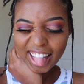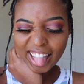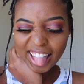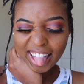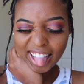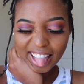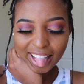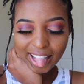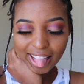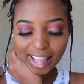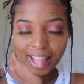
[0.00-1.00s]

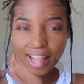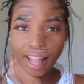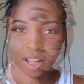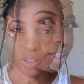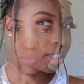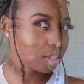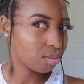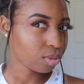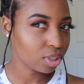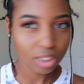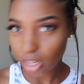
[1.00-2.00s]
And I thought this
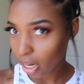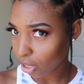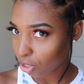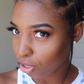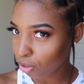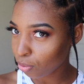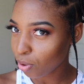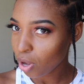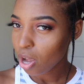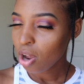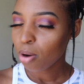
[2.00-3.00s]
was just like a cute
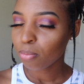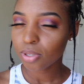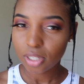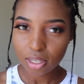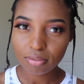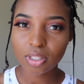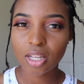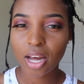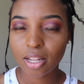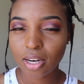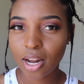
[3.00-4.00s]
protective
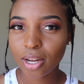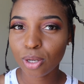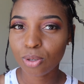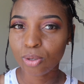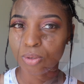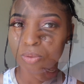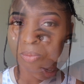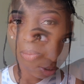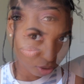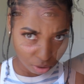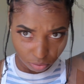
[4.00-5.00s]
style that I can do. I
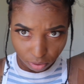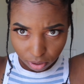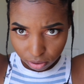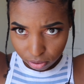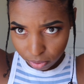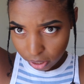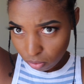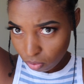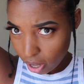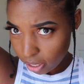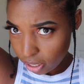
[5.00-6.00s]
don't know if I want to
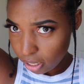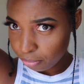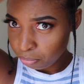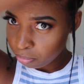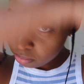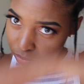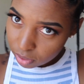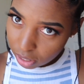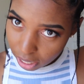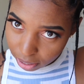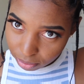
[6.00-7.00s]
rock it
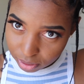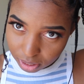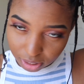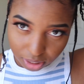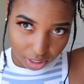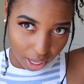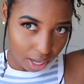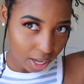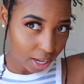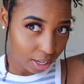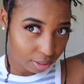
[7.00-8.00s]
like to the
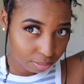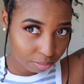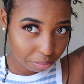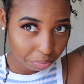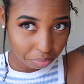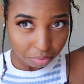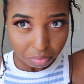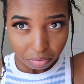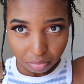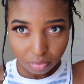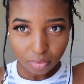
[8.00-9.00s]
side,
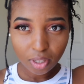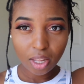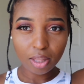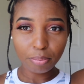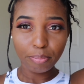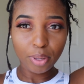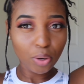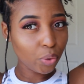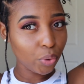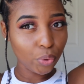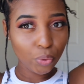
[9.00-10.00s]
in the
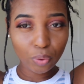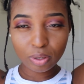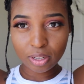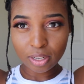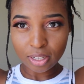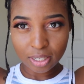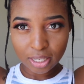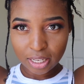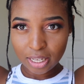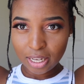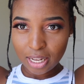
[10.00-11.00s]
middle,
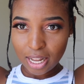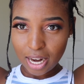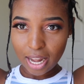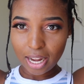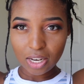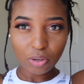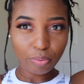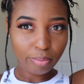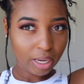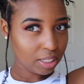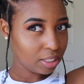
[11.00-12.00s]
like a little
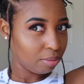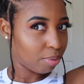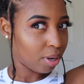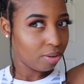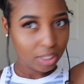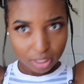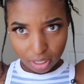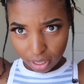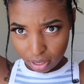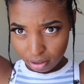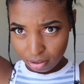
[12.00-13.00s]
mixy
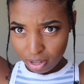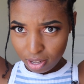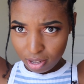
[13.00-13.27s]
ponytail.